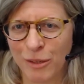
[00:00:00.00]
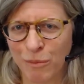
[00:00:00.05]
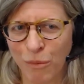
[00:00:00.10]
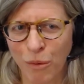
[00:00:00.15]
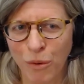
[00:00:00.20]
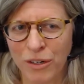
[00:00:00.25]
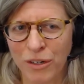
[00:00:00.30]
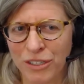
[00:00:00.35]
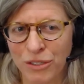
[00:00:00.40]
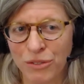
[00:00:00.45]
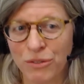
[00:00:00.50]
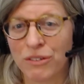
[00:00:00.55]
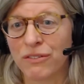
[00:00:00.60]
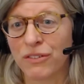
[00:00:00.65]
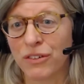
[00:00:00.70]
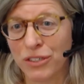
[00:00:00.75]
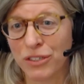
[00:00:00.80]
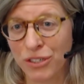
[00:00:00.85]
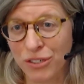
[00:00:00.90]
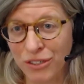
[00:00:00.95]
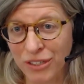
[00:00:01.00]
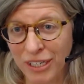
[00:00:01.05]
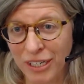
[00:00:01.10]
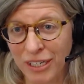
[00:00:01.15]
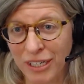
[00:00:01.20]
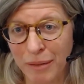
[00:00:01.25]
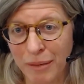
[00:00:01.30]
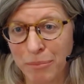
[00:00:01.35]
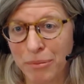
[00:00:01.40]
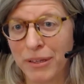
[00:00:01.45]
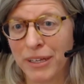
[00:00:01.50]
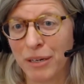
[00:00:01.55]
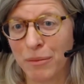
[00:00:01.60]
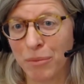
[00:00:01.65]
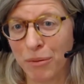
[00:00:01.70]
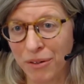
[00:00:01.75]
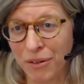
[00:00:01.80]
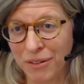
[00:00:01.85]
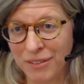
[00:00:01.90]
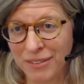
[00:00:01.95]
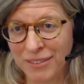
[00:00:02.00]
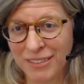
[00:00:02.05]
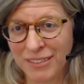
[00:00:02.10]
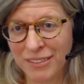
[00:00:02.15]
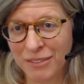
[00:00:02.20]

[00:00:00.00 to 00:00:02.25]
more universally applicable,